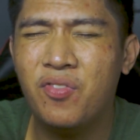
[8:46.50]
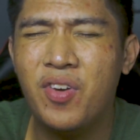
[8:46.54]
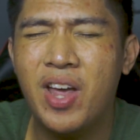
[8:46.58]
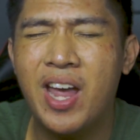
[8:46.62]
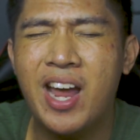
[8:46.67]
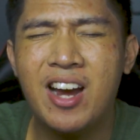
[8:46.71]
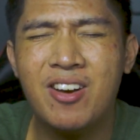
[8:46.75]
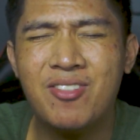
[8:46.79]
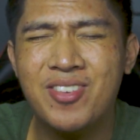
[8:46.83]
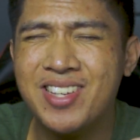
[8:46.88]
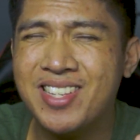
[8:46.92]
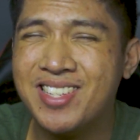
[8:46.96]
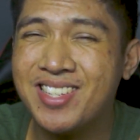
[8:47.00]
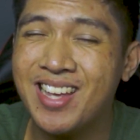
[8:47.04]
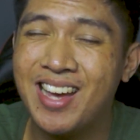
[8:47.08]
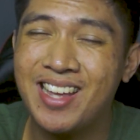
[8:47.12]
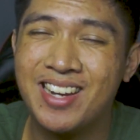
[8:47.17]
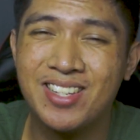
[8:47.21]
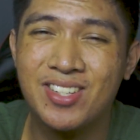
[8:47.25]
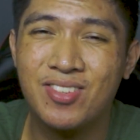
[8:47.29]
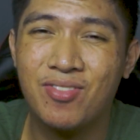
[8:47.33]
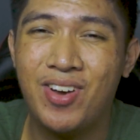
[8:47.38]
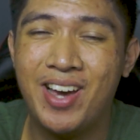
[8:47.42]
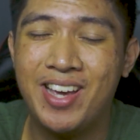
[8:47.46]
very
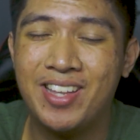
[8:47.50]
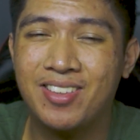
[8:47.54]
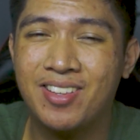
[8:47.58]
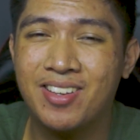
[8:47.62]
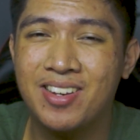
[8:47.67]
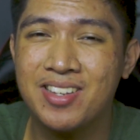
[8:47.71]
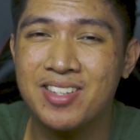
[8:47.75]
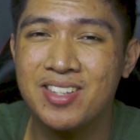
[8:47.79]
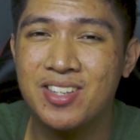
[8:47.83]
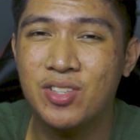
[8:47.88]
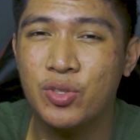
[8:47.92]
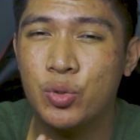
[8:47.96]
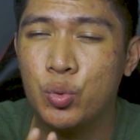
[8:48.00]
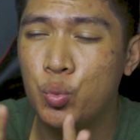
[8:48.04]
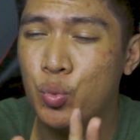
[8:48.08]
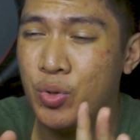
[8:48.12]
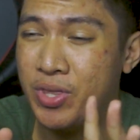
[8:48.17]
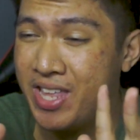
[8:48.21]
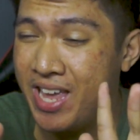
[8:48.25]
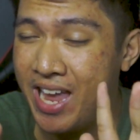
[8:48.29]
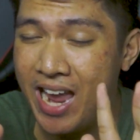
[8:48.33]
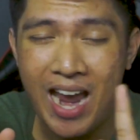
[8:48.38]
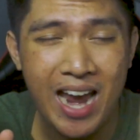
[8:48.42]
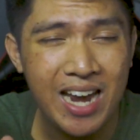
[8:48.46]
satisfying to listen to
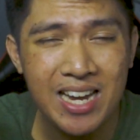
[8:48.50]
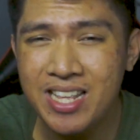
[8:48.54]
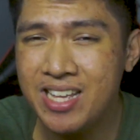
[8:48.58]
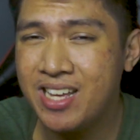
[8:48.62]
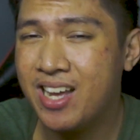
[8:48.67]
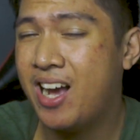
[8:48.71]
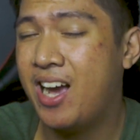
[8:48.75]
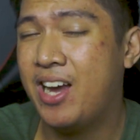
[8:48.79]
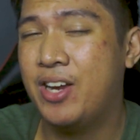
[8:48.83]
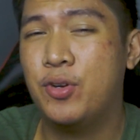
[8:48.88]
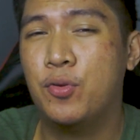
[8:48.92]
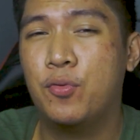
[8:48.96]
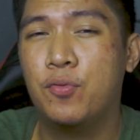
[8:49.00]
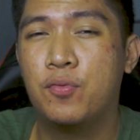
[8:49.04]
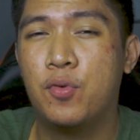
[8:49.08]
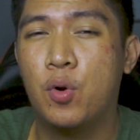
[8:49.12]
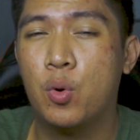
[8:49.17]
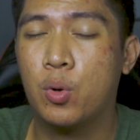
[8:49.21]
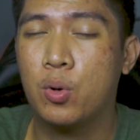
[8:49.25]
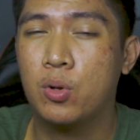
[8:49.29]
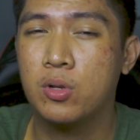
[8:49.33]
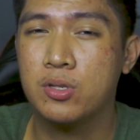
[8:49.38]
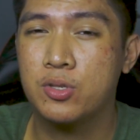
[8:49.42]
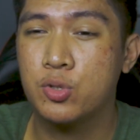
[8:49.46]
with any kind of
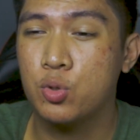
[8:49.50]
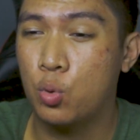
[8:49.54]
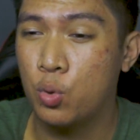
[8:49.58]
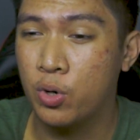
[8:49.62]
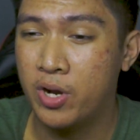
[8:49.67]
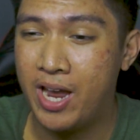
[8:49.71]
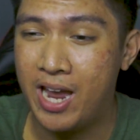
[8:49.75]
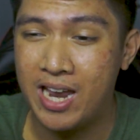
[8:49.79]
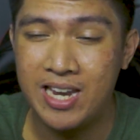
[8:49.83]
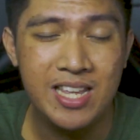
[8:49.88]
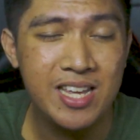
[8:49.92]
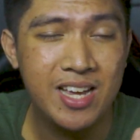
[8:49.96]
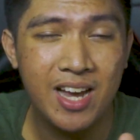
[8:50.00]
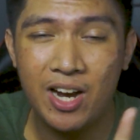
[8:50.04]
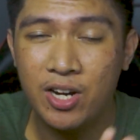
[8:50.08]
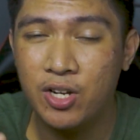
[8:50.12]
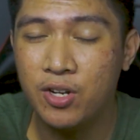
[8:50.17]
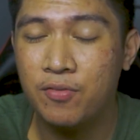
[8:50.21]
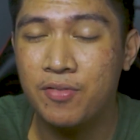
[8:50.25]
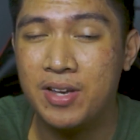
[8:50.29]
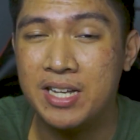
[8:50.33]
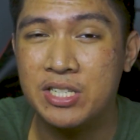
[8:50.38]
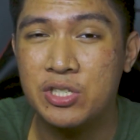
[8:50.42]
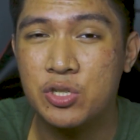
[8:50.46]
vocals or any
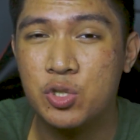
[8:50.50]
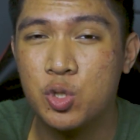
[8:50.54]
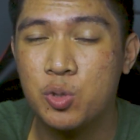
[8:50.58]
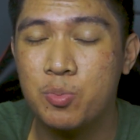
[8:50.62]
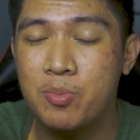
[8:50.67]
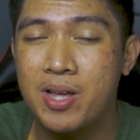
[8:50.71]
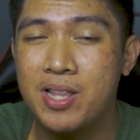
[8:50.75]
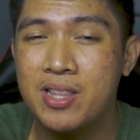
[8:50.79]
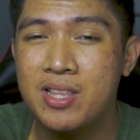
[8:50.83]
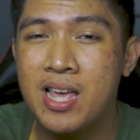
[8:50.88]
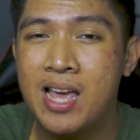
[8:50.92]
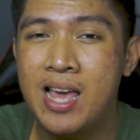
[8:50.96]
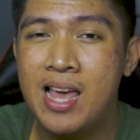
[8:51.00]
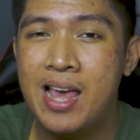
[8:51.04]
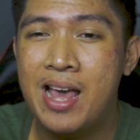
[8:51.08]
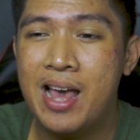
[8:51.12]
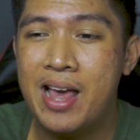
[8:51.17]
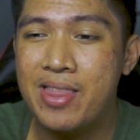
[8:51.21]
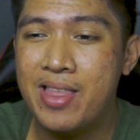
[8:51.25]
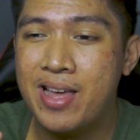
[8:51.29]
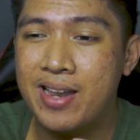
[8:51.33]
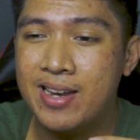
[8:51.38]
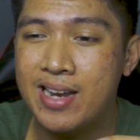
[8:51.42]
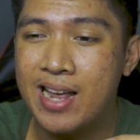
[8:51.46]
kind of instrument
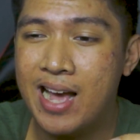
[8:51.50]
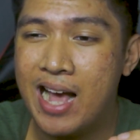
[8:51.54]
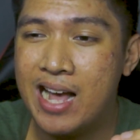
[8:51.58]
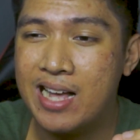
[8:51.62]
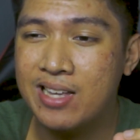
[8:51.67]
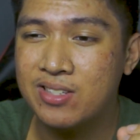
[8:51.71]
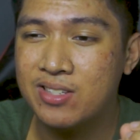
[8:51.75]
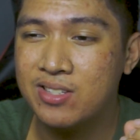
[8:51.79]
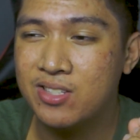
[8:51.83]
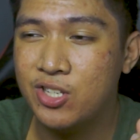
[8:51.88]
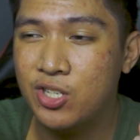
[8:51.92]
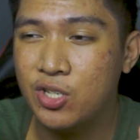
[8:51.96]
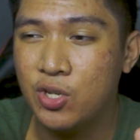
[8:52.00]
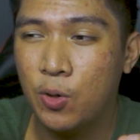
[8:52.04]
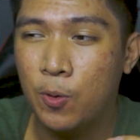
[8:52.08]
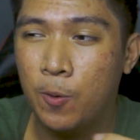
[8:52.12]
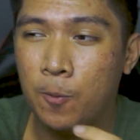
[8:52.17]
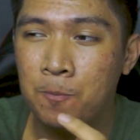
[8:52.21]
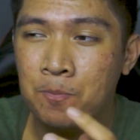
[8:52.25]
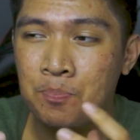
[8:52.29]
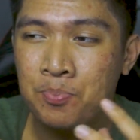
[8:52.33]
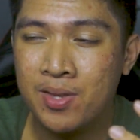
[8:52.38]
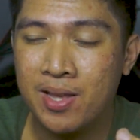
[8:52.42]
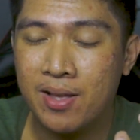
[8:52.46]
that has, you
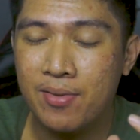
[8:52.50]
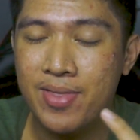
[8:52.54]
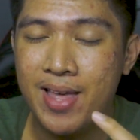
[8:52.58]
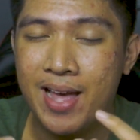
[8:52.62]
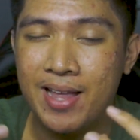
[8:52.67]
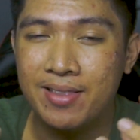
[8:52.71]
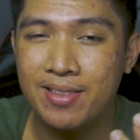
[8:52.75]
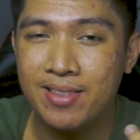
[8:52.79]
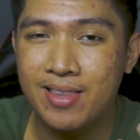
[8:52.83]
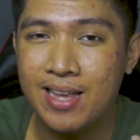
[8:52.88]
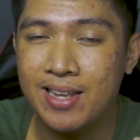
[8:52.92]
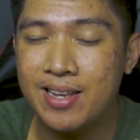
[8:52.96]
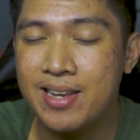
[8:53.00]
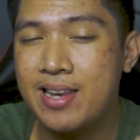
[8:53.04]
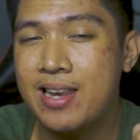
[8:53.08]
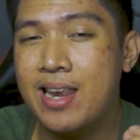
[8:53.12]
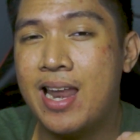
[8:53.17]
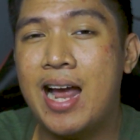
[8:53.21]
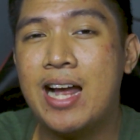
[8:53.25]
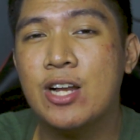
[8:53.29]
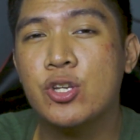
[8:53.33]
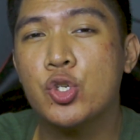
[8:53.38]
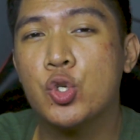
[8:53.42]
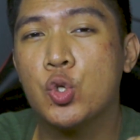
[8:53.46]
know, that
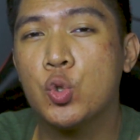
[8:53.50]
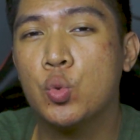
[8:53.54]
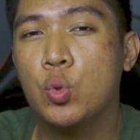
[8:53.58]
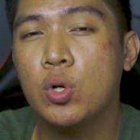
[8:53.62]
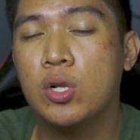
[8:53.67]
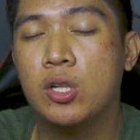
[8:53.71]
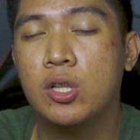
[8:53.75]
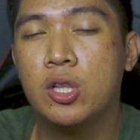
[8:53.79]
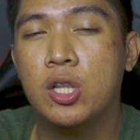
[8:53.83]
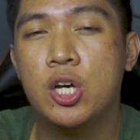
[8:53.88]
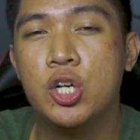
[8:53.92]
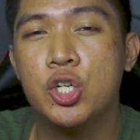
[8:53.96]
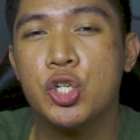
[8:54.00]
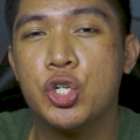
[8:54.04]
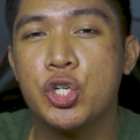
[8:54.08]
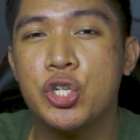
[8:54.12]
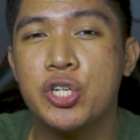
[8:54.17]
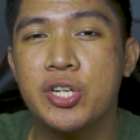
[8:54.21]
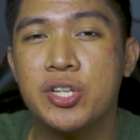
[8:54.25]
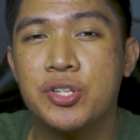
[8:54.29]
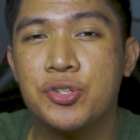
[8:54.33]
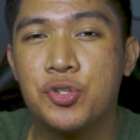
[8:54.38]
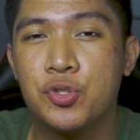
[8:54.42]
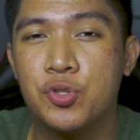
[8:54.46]
natural
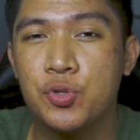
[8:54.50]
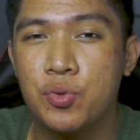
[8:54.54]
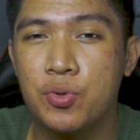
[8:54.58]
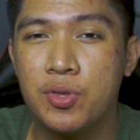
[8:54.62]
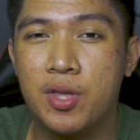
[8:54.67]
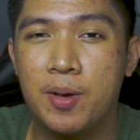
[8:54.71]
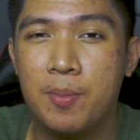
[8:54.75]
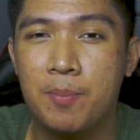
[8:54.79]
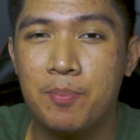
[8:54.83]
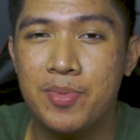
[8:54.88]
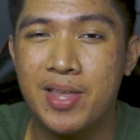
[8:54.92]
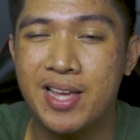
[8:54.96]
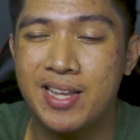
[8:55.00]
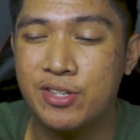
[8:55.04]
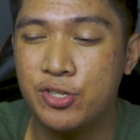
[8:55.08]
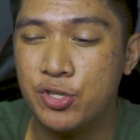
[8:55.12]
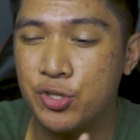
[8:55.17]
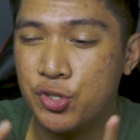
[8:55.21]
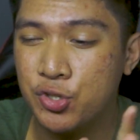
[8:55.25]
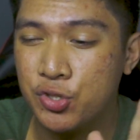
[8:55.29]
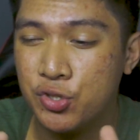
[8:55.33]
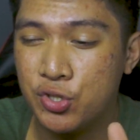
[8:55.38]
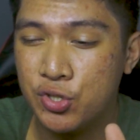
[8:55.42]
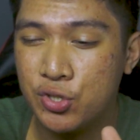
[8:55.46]
lushness to them that
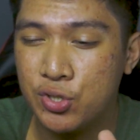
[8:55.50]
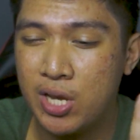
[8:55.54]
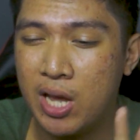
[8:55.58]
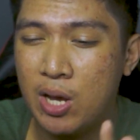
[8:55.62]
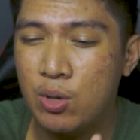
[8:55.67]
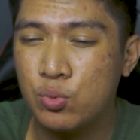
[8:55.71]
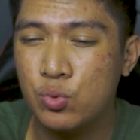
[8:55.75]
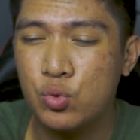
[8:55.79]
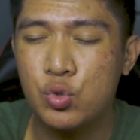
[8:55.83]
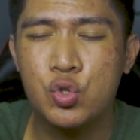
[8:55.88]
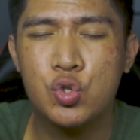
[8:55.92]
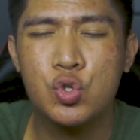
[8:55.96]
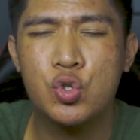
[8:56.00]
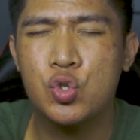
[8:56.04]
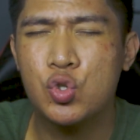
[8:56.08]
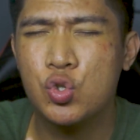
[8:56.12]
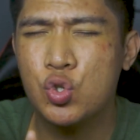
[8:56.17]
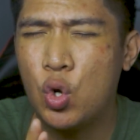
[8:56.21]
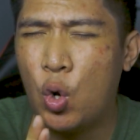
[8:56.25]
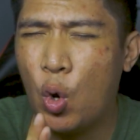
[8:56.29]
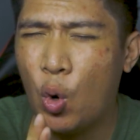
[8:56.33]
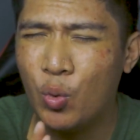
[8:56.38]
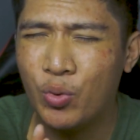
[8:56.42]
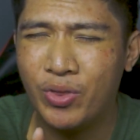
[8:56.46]
just sounds
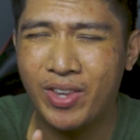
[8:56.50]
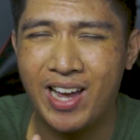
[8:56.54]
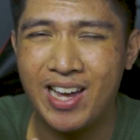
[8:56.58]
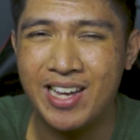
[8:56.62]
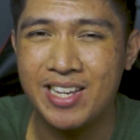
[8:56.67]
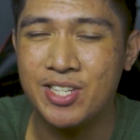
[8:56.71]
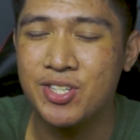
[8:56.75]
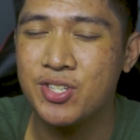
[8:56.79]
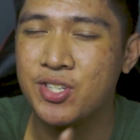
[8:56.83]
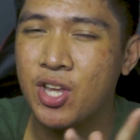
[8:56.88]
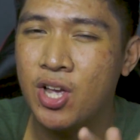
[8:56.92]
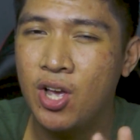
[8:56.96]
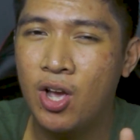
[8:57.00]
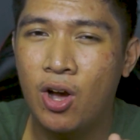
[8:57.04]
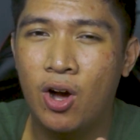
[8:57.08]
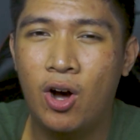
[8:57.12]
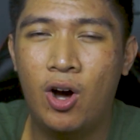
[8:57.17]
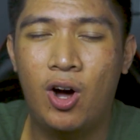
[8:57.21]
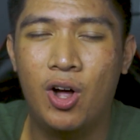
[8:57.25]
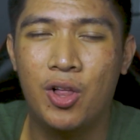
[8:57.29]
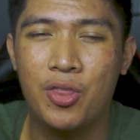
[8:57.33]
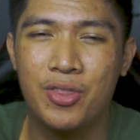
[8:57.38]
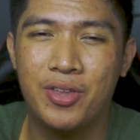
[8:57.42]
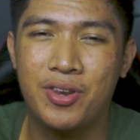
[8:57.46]
so nice
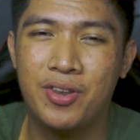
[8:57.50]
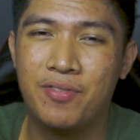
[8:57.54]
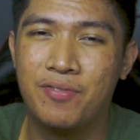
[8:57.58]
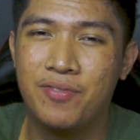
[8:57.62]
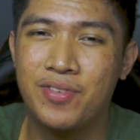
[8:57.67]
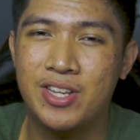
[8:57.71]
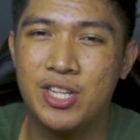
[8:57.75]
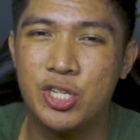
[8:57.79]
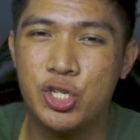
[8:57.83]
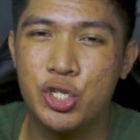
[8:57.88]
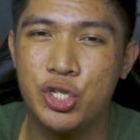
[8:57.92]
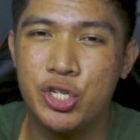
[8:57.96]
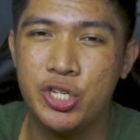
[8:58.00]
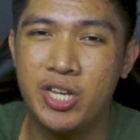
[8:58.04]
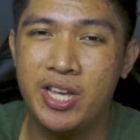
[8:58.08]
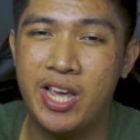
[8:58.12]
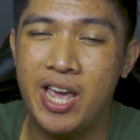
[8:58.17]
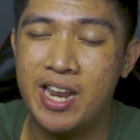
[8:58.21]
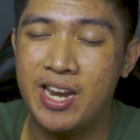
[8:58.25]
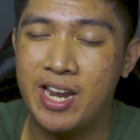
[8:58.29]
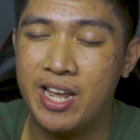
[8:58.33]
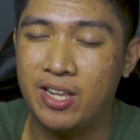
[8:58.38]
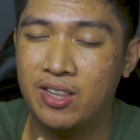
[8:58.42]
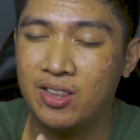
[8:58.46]
on the DaVinci.
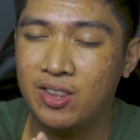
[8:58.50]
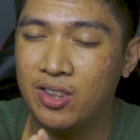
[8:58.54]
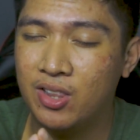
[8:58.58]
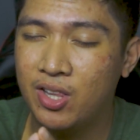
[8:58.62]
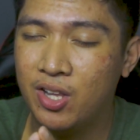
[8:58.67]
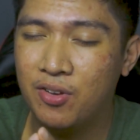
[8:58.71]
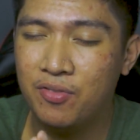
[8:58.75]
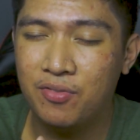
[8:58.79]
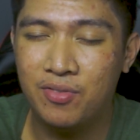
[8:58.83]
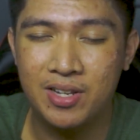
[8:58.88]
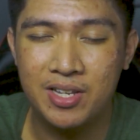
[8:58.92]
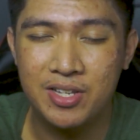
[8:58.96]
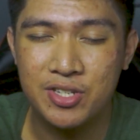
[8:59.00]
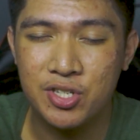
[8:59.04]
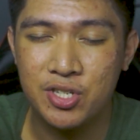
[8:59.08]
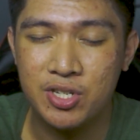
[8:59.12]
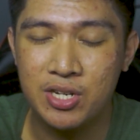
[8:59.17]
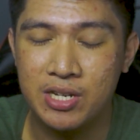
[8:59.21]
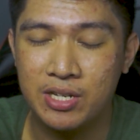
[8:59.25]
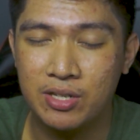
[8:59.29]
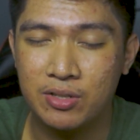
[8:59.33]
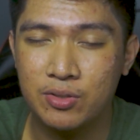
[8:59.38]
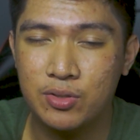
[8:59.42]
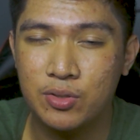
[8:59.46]
And I love
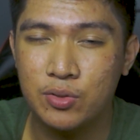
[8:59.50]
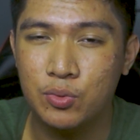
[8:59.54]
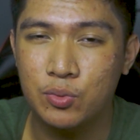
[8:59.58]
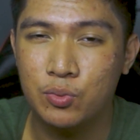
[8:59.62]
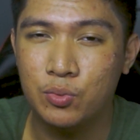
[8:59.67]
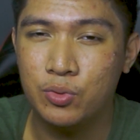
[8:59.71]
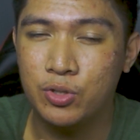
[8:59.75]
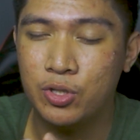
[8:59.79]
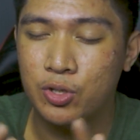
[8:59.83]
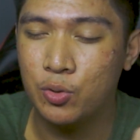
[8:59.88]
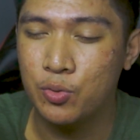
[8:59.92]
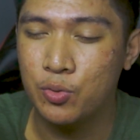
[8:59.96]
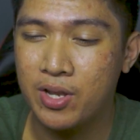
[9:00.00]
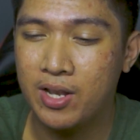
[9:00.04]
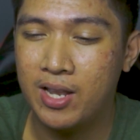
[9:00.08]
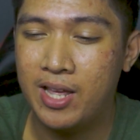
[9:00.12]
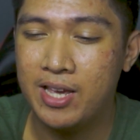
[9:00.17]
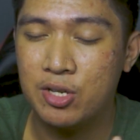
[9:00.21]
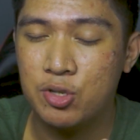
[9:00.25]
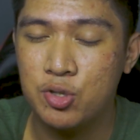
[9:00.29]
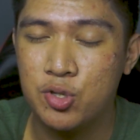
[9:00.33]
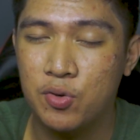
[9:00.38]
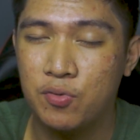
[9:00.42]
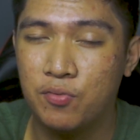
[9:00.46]
listening to, you
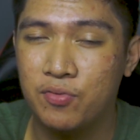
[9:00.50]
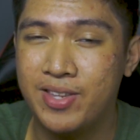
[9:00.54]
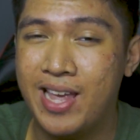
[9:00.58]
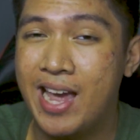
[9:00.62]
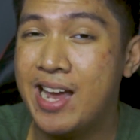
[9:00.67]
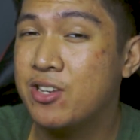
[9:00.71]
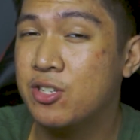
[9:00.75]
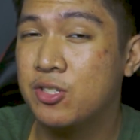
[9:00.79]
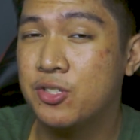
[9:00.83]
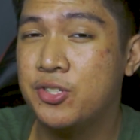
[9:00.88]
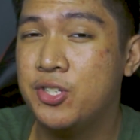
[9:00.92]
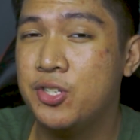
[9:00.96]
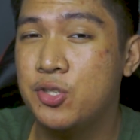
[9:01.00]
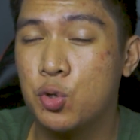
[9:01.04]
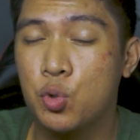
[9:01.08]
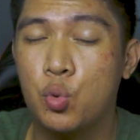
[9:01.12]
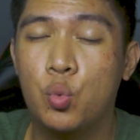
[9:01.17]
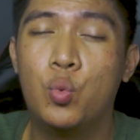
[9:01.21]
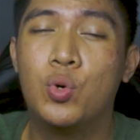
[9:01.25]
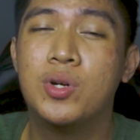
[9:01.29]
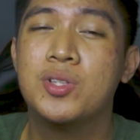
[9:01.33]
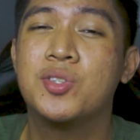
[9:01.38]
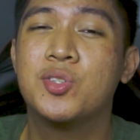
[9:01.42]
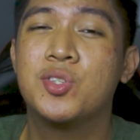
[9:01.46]
likes of Daniel Caesar
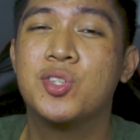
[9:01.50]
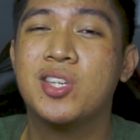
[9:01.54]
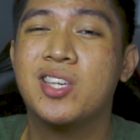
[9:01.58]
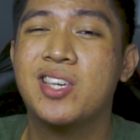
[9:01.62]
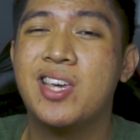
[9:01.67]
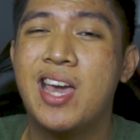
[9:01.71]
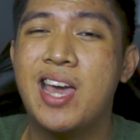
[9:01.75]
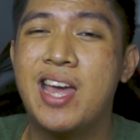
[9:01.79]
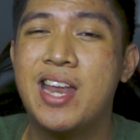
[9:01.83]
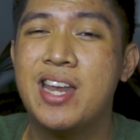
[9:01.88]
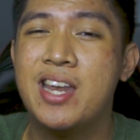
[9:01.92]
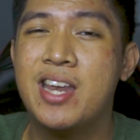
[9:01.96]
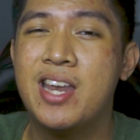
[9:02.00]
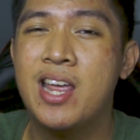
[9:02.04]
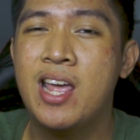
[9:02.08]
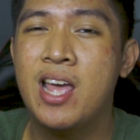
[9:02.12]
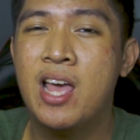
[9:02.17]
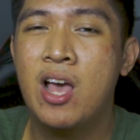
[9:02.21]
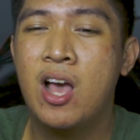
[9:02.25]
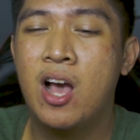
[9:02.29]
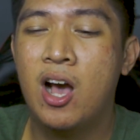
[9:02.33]
once again.